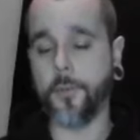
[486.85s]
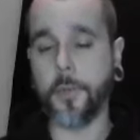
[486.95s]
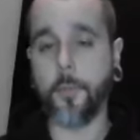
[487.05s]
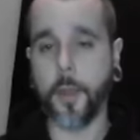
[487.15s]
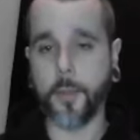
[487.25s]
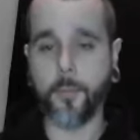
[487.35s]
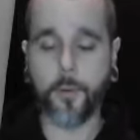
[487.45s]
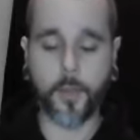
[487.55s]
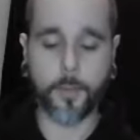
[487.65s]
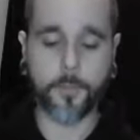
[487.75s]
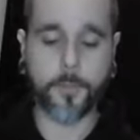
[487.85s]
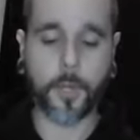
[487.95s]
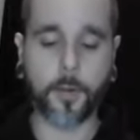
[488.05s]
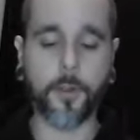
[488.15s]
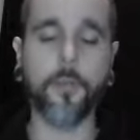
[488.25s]
the Manipura
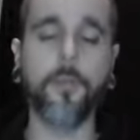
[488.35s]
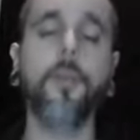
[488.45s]
chakra,